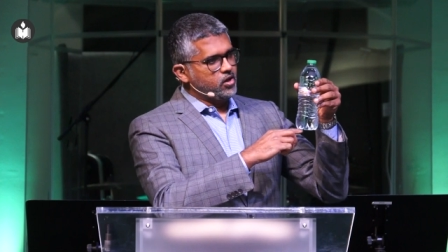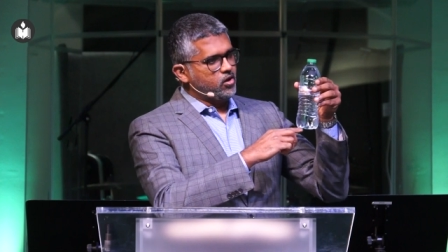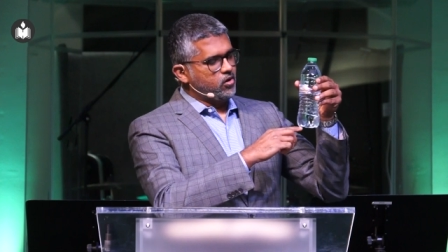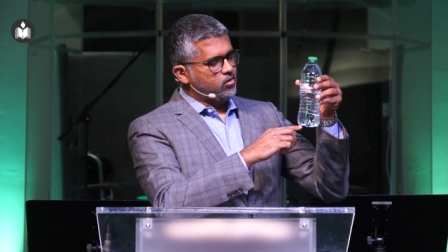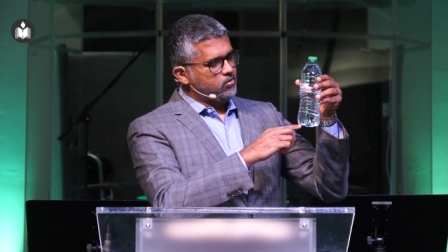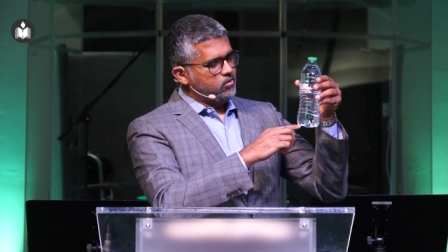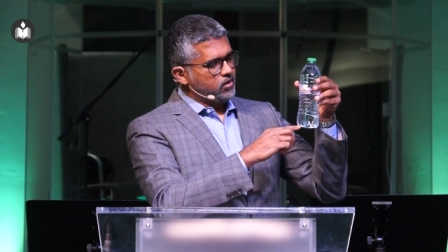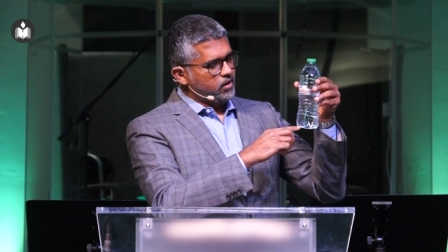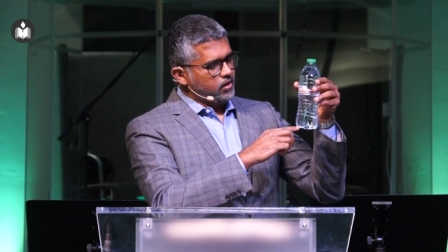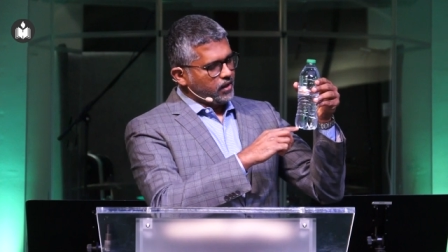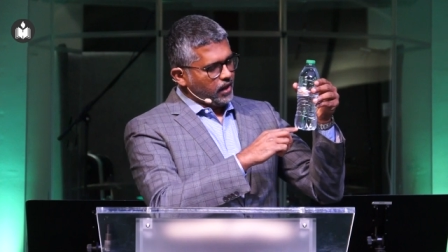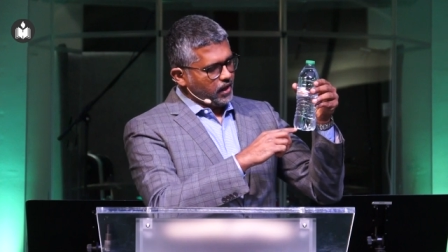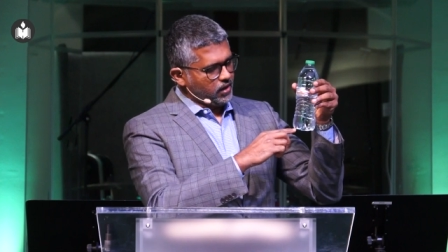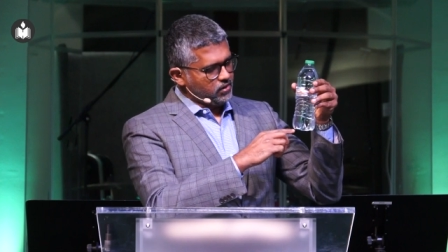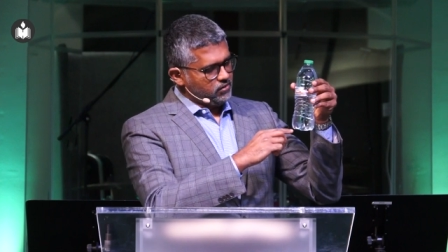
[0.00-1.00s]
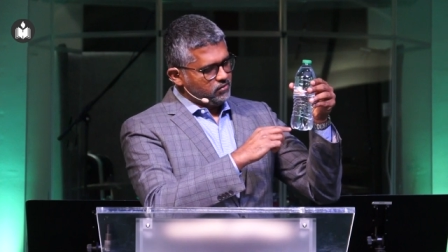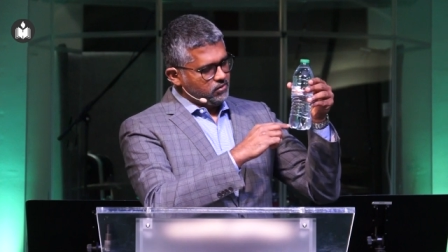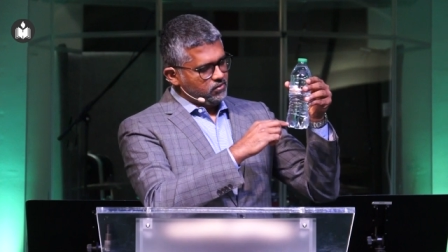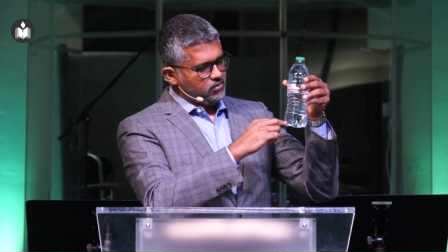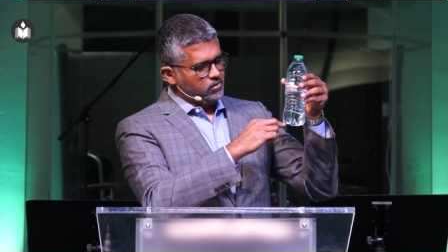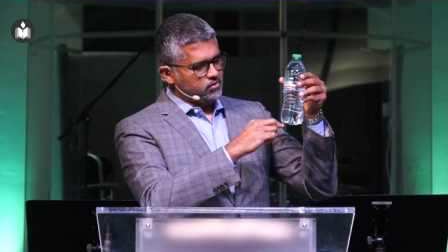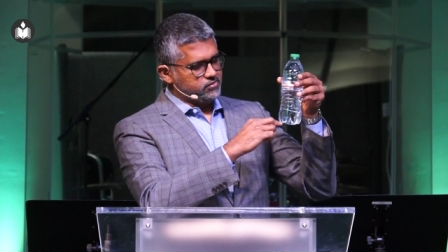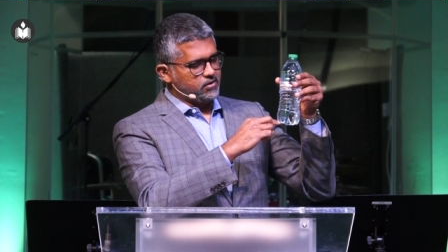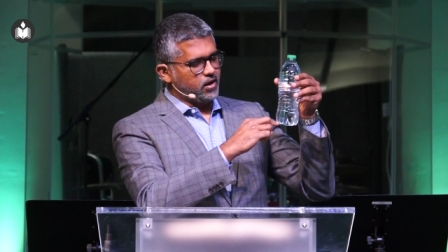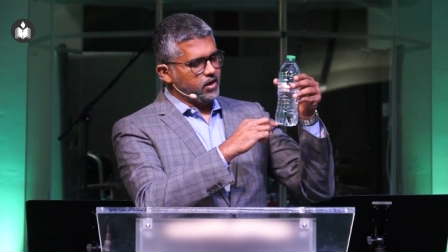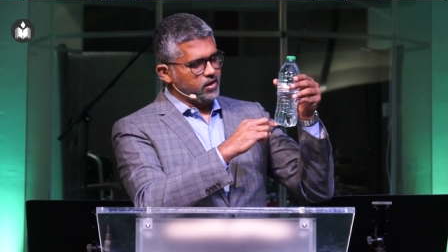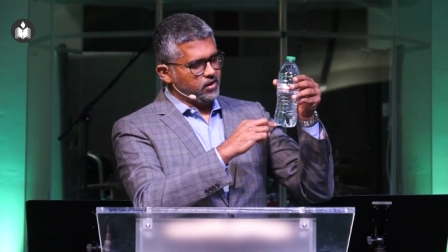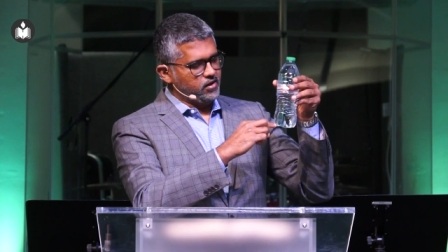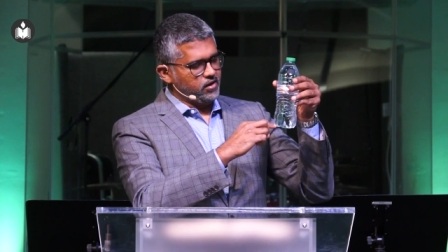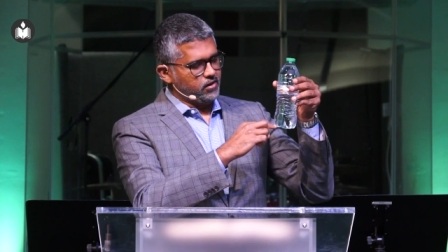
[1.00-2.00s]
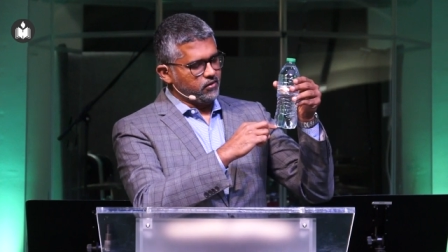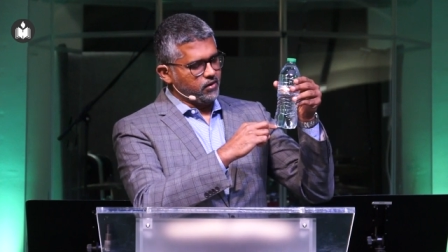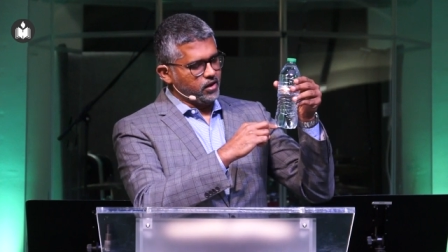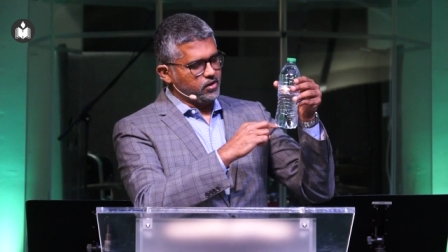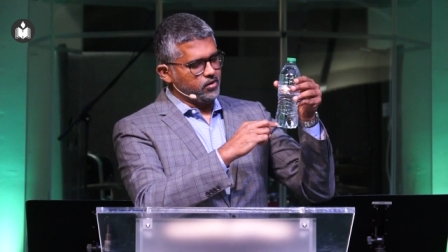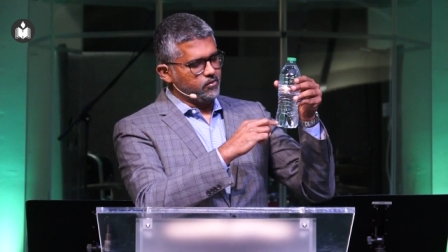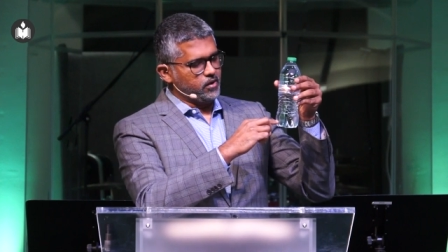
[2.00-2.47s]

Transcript: you know, and you're starting here, right?